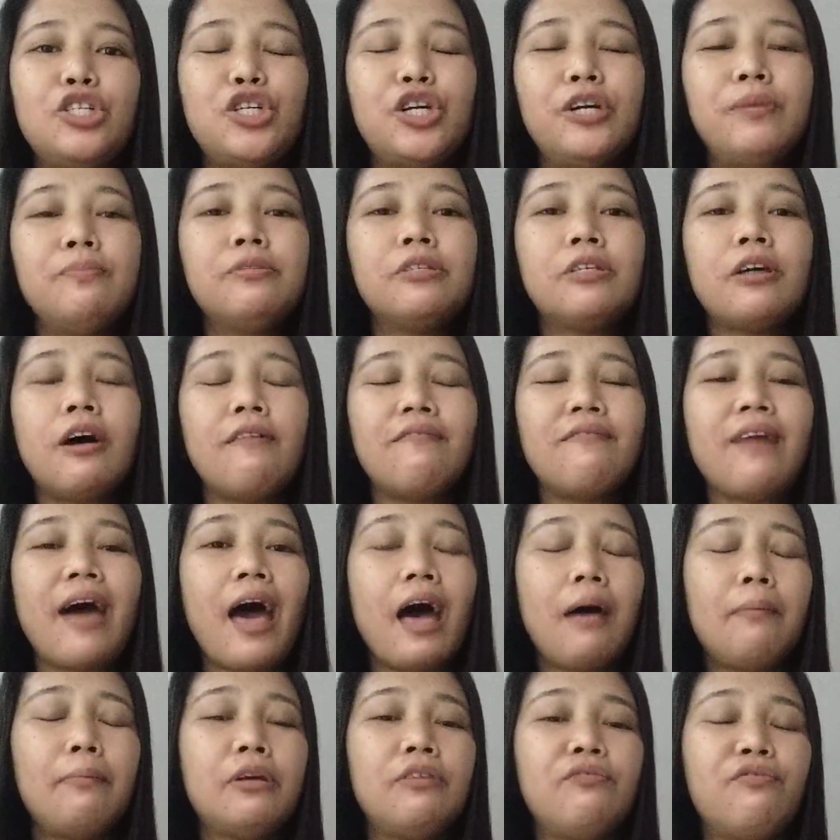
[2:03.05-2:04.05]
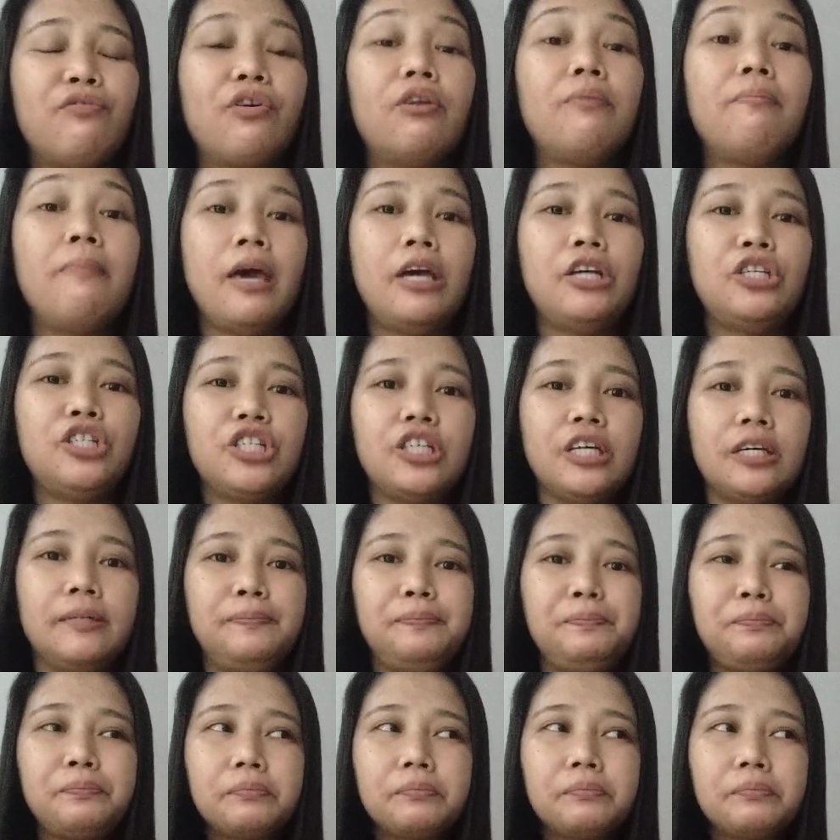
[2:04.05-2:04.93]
terms of habit formation,